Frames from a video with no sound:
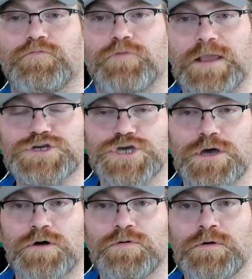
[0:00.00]

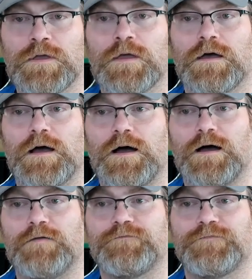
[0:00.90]
ratio
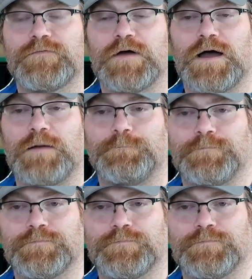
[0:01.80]
of um,